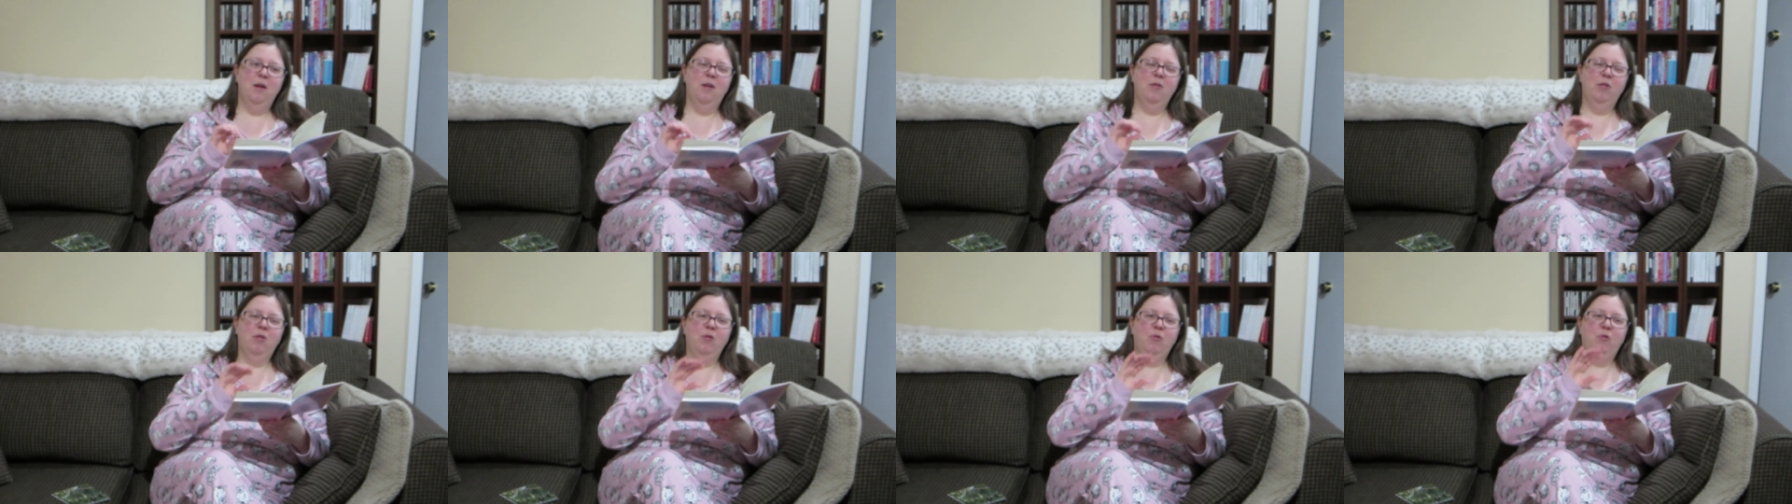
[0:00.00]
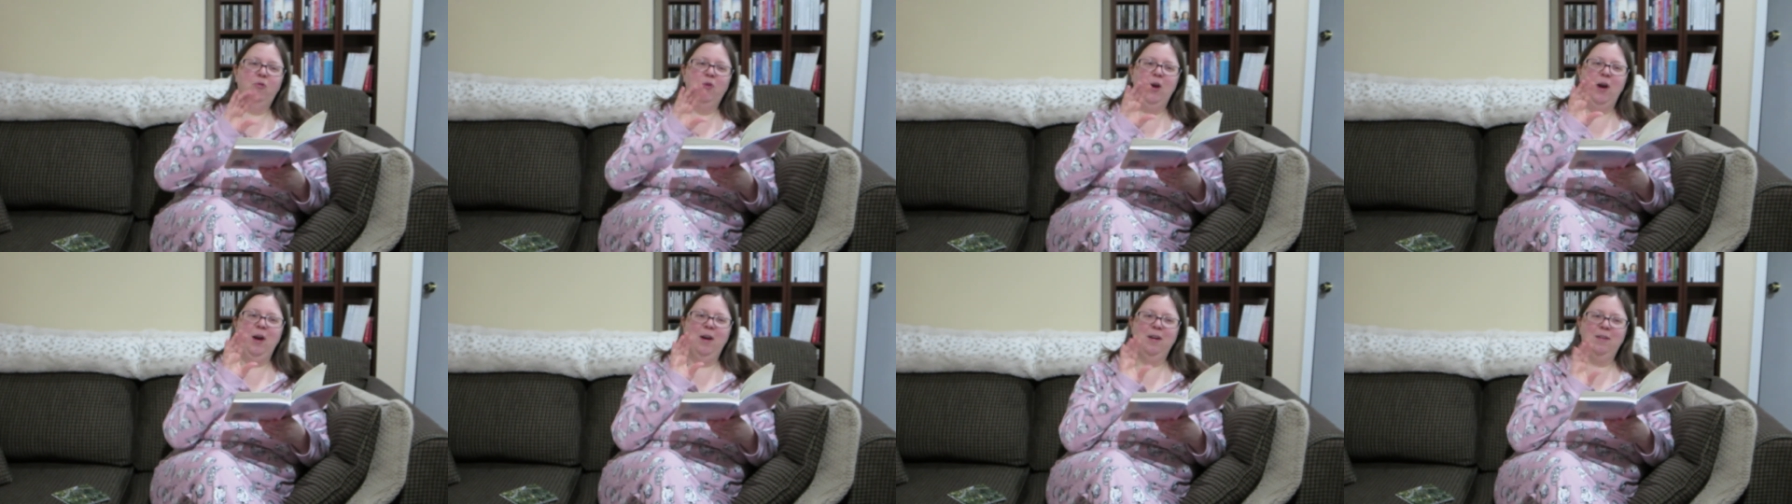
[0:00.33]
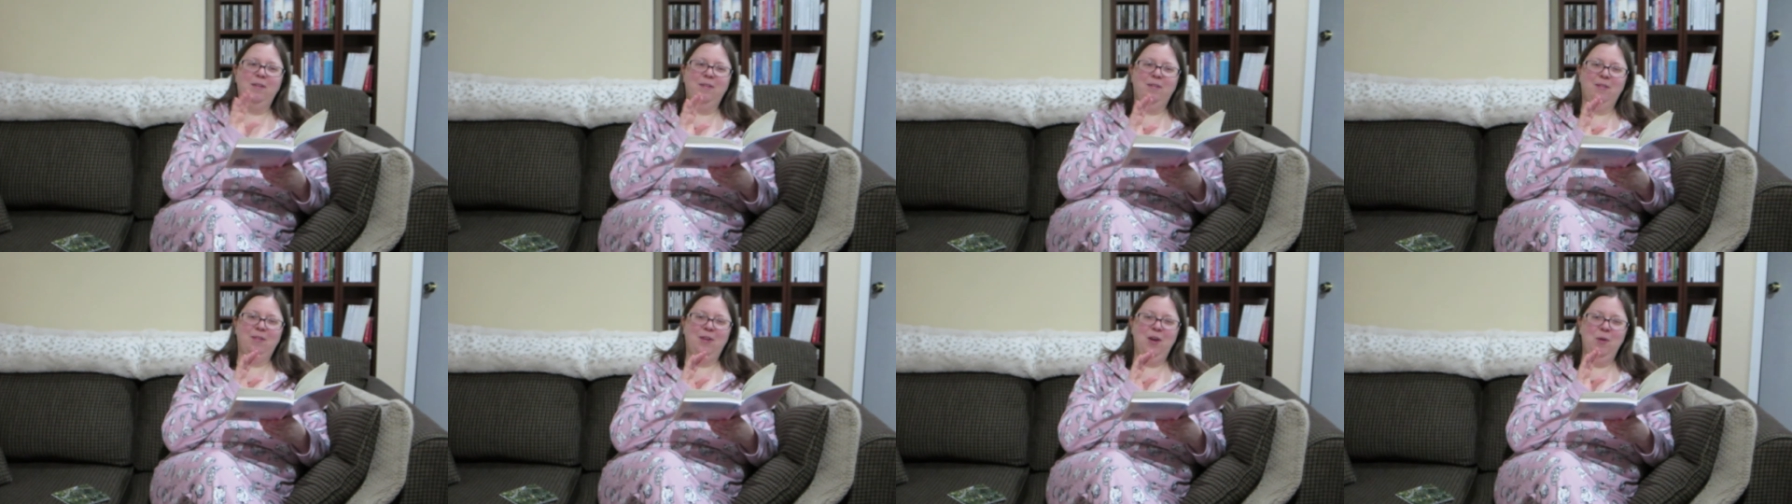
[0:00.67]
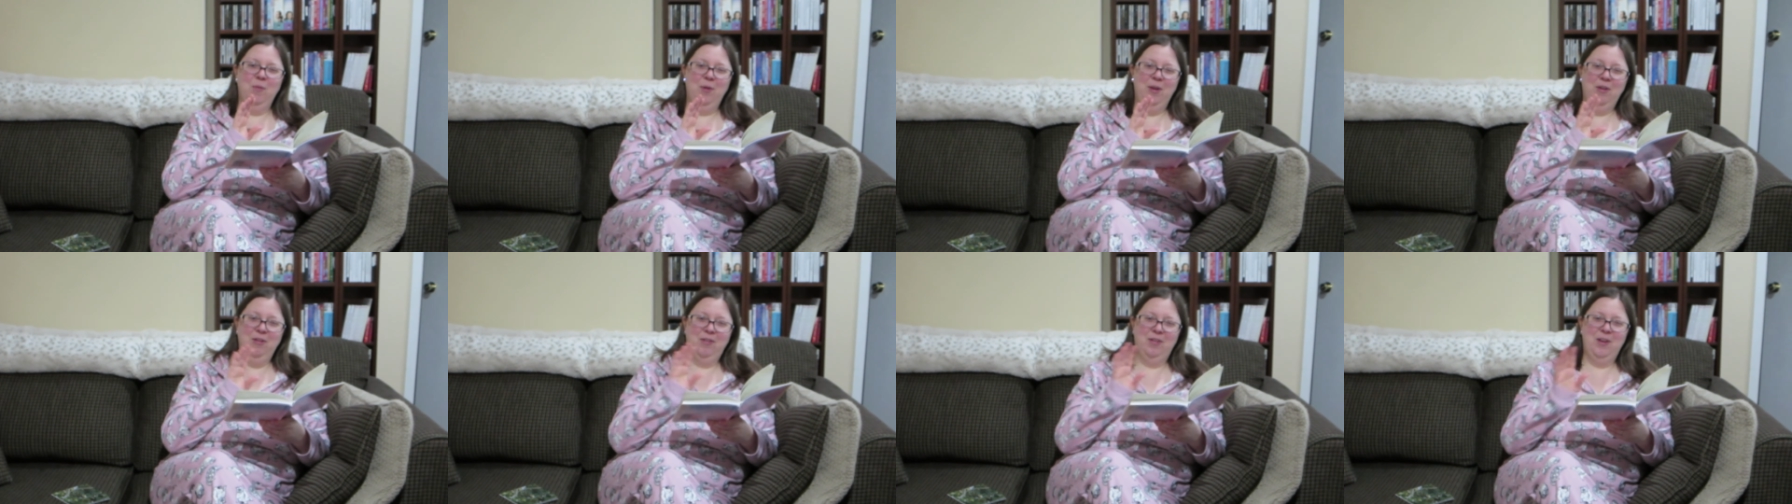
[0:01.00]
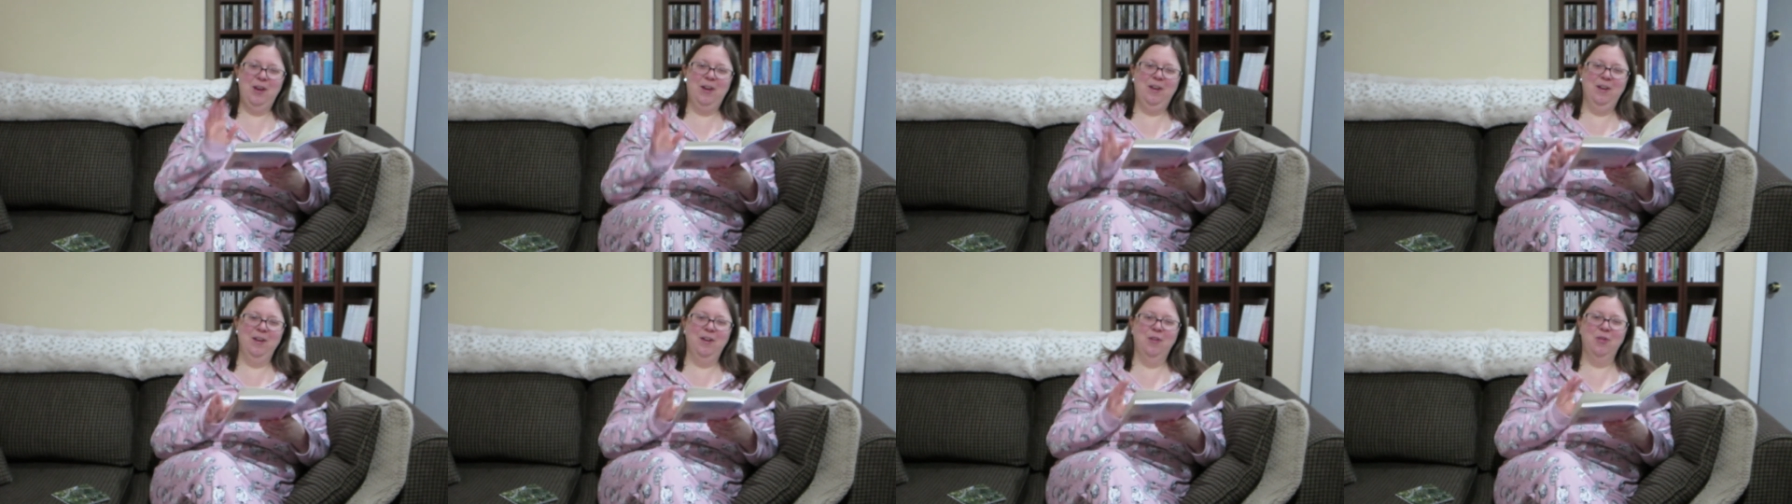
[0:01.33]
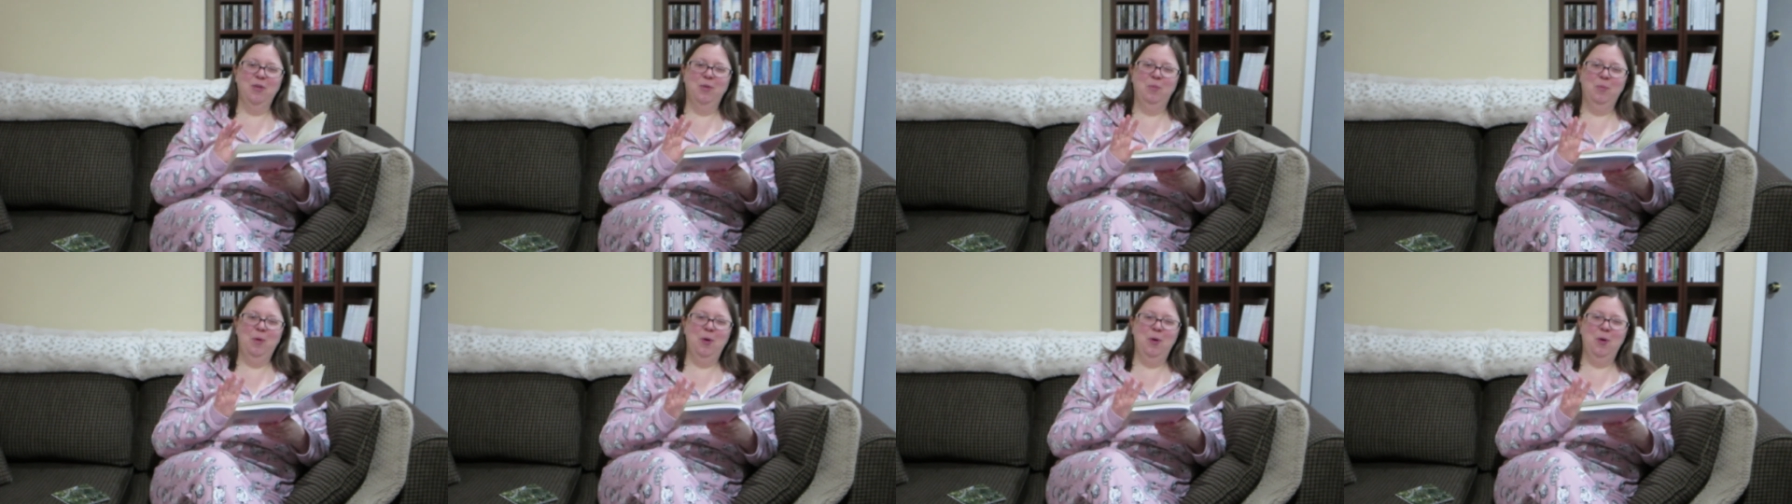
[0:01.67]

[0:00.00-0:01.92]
The fact, can we just take another